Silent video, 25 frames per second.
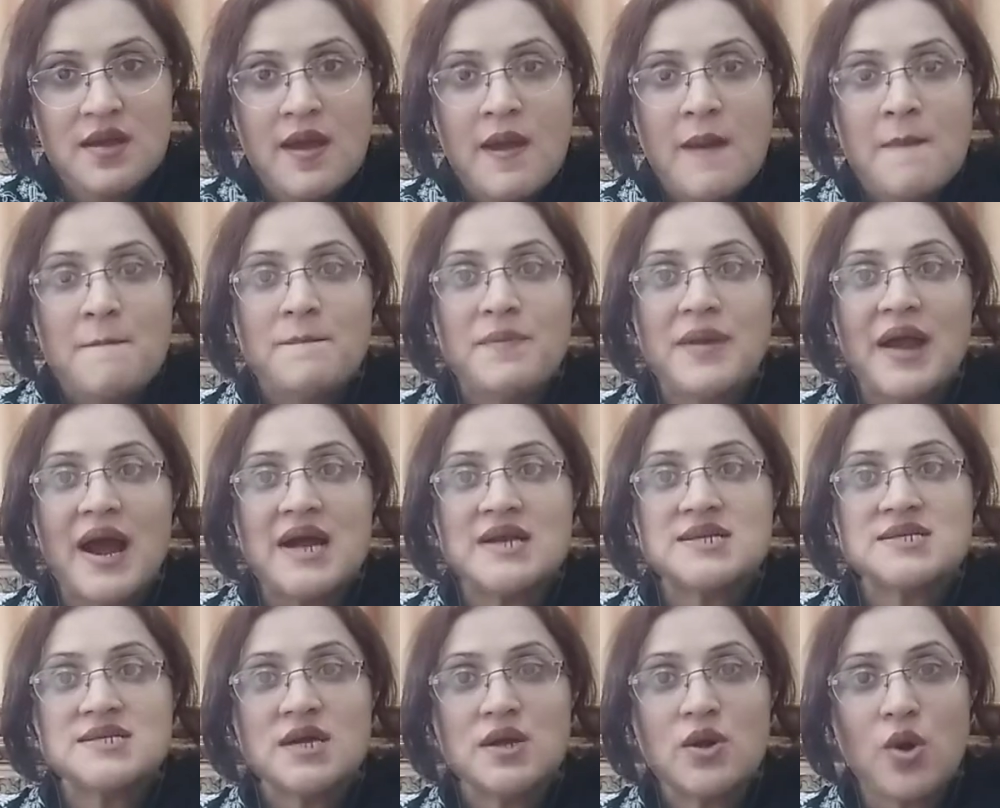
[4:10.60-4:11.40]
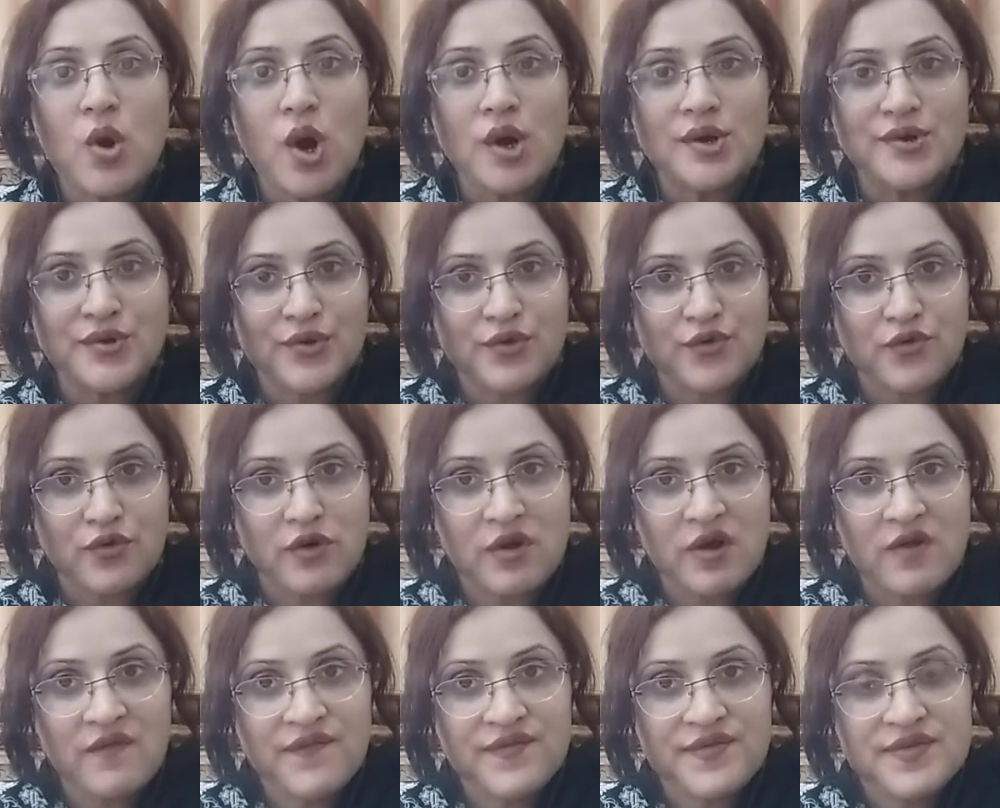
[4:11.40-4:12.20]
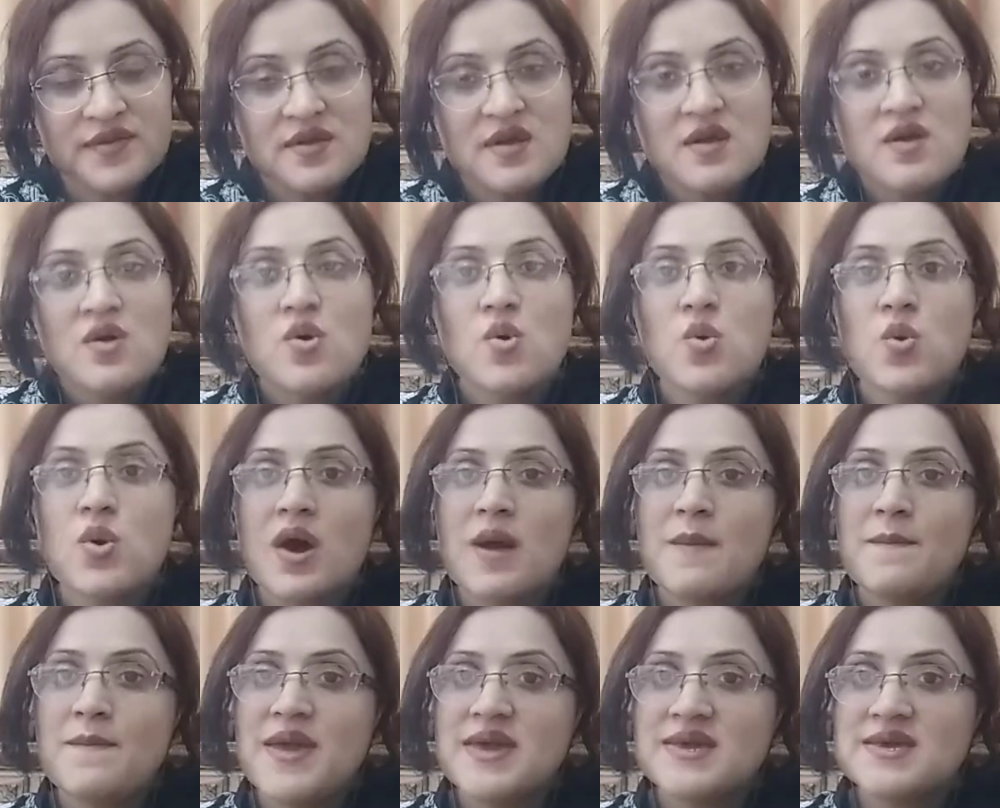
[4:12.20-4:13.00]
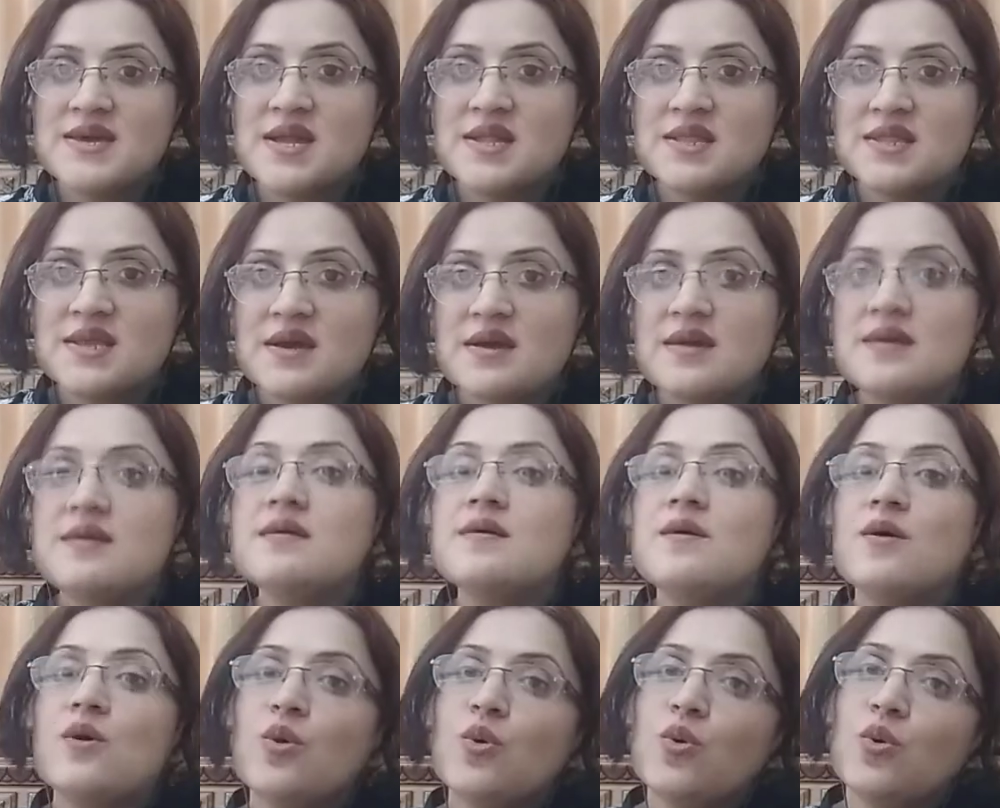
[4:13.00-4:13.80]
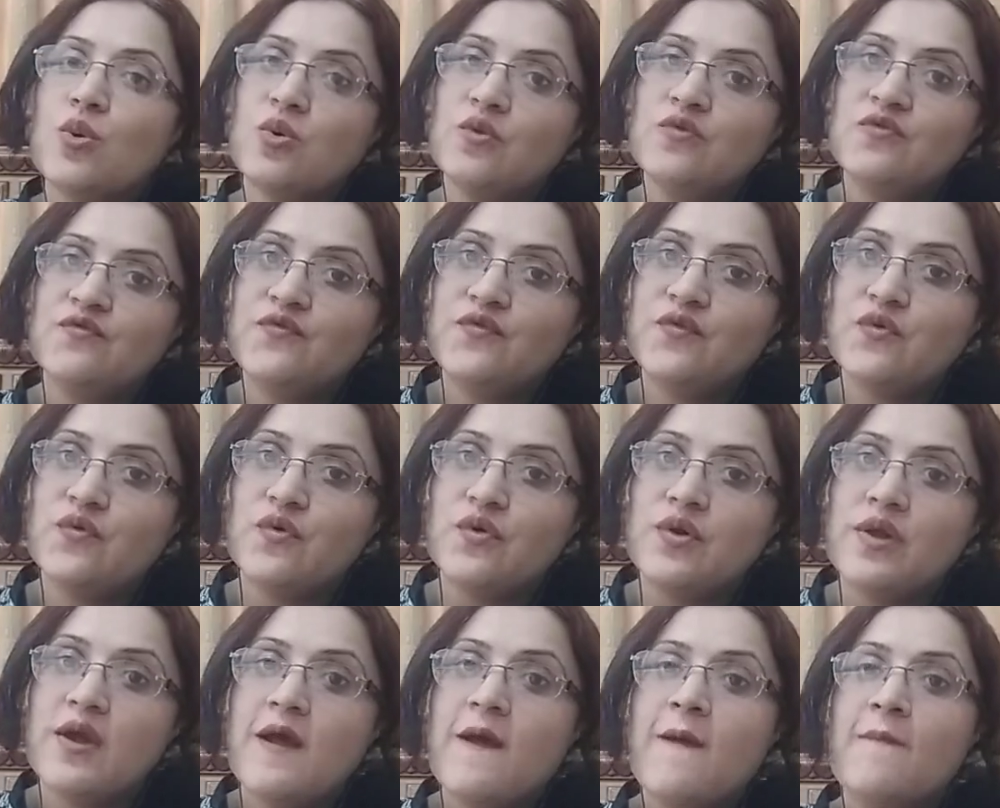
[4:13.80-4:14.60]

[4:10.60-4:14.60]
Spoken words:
plants are autotrophs who are making their own food.